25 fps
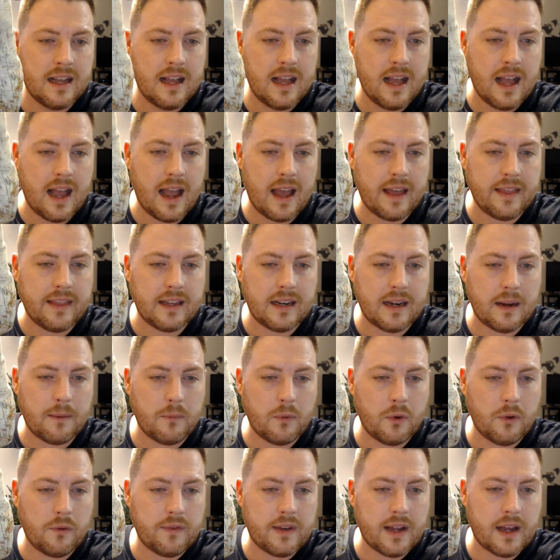And then I
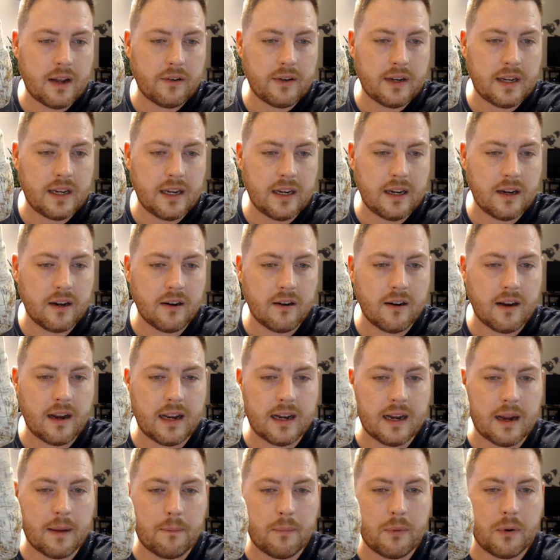moved down here
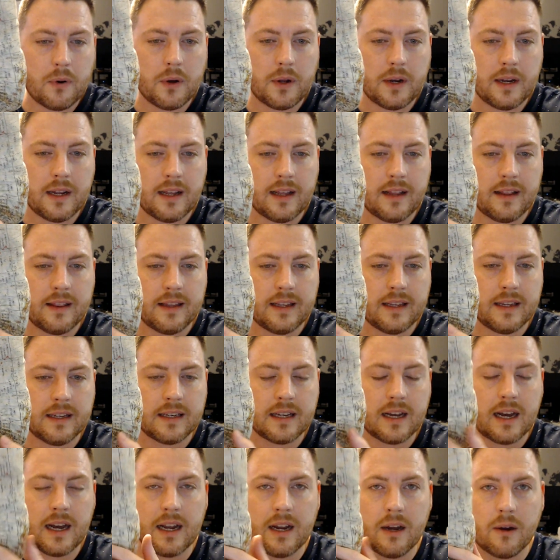and I put in the
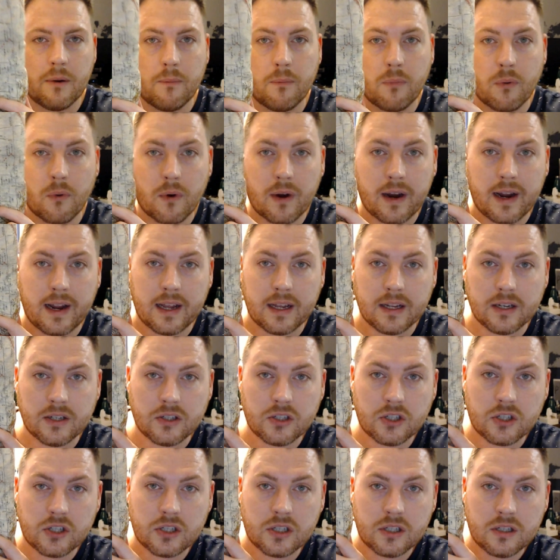entire
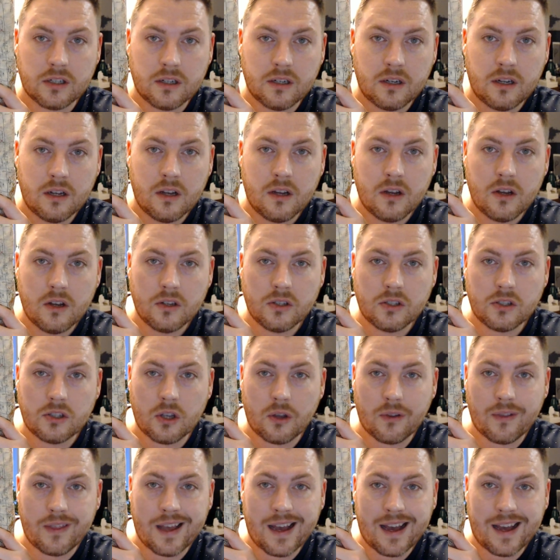branch.
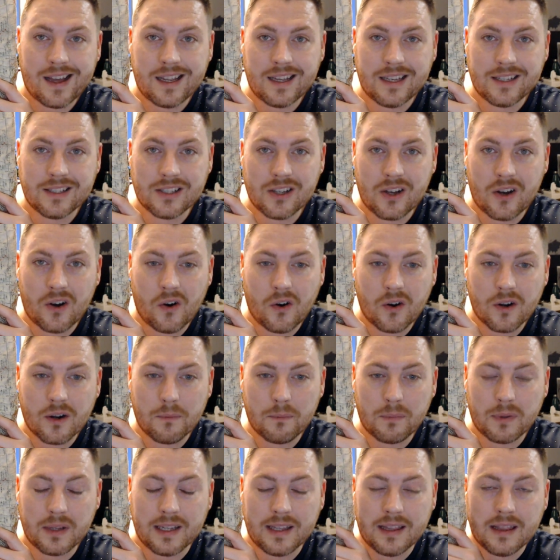So that is all
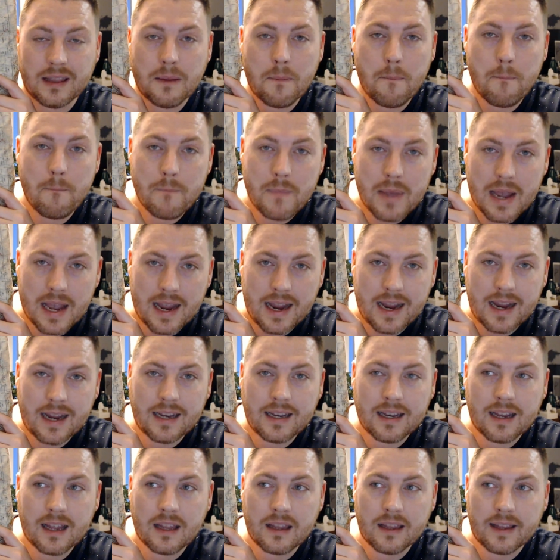complete. The
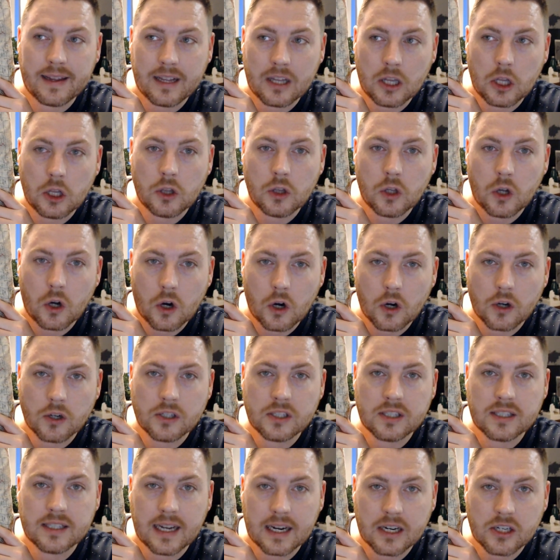main, like, large
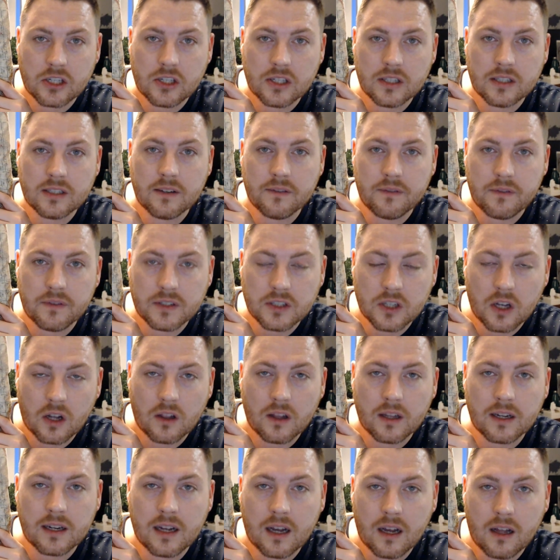sections of
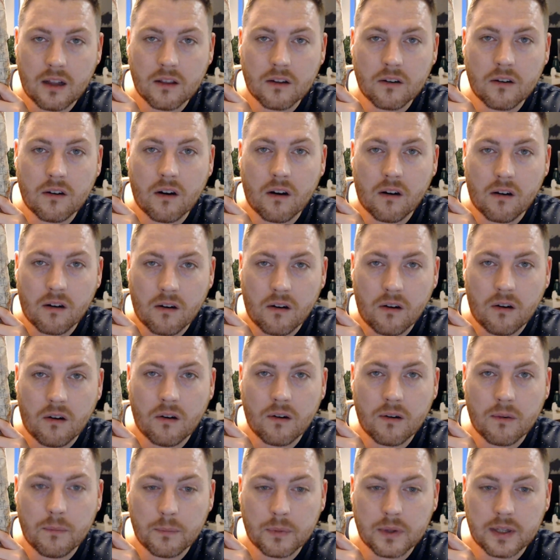solid color are all
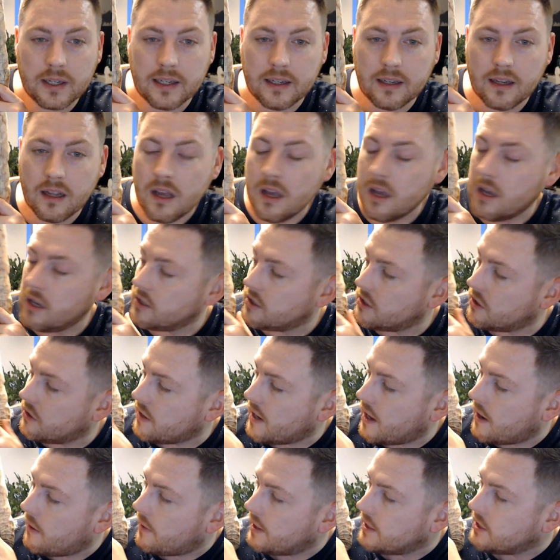complete. So
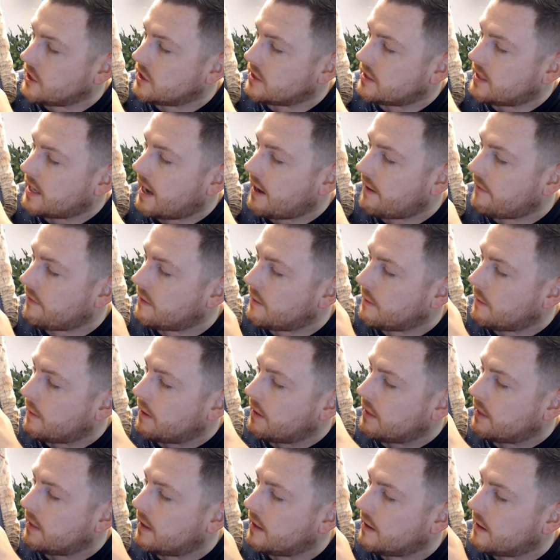now I just have
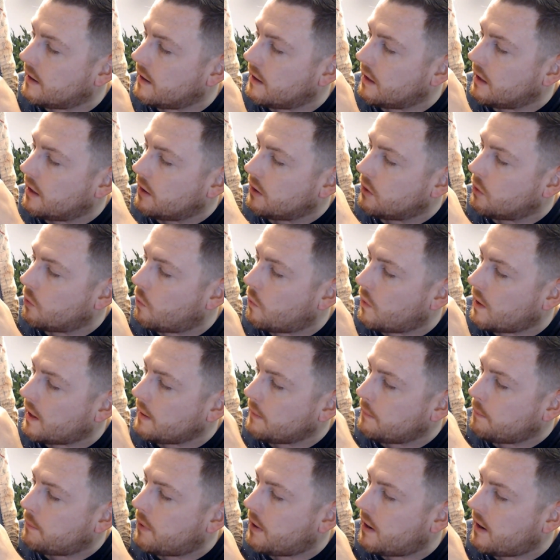the
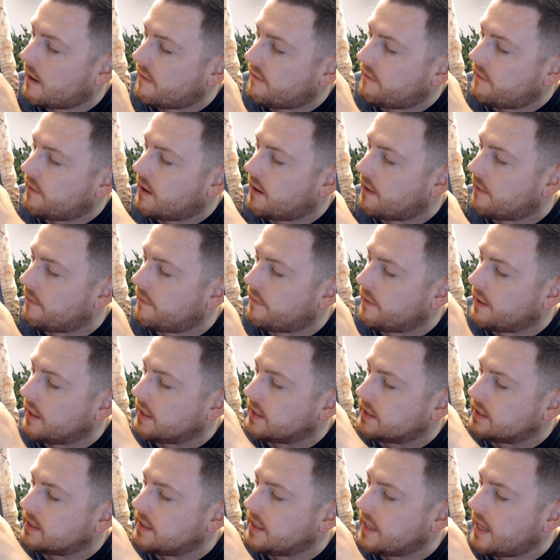white puff of
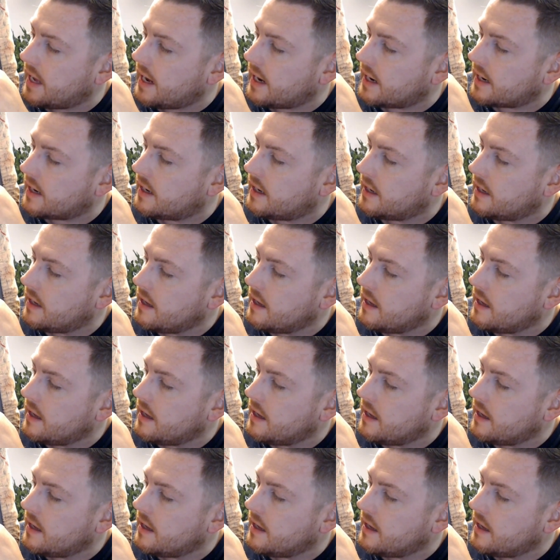its neck.